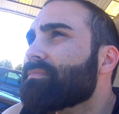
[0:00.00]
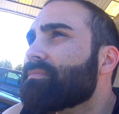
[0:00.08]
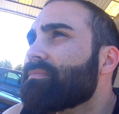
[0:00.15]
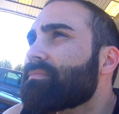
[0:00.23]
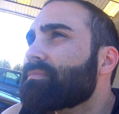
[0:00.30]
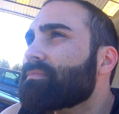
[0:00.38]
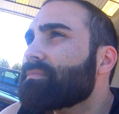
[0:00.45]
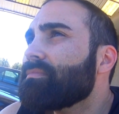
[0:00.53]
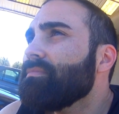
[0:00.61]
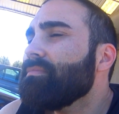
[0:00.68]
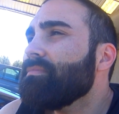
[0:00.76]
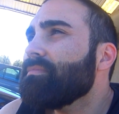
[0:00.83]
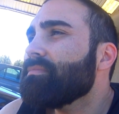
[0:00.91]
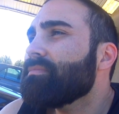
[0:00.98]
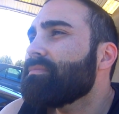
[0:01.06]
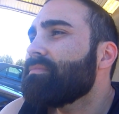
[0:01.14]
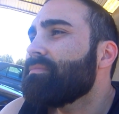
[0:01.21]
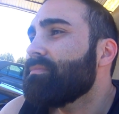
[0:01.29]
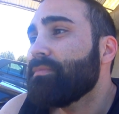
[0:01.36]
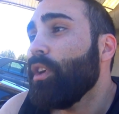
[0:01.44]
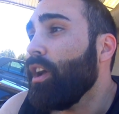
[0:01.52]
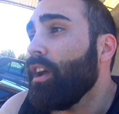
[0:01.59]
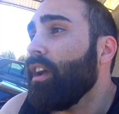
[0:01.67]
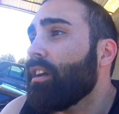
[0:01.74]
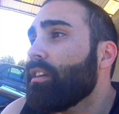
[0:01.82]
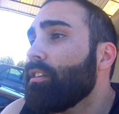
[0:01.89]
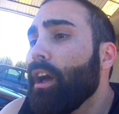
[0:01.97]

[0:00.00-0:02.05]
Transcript: and it goes what you see it goes. So yeah,